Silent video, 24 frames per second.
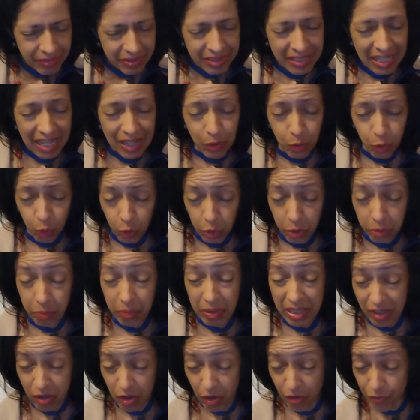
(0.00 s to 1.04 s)
that would
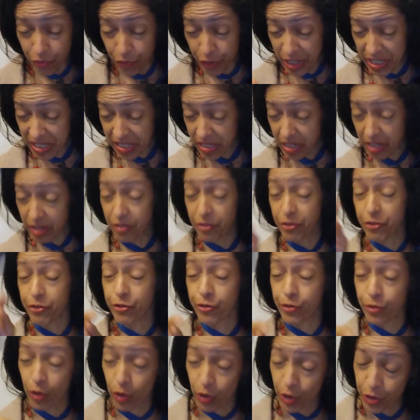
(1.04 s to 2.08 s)
be convenient
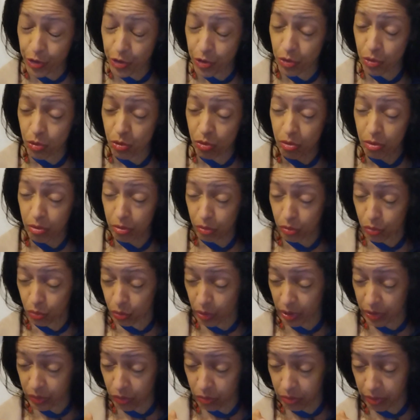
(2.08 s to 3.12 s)
for you
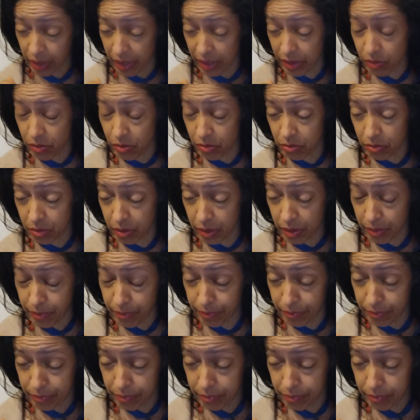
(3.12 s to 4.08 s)
to educate your team,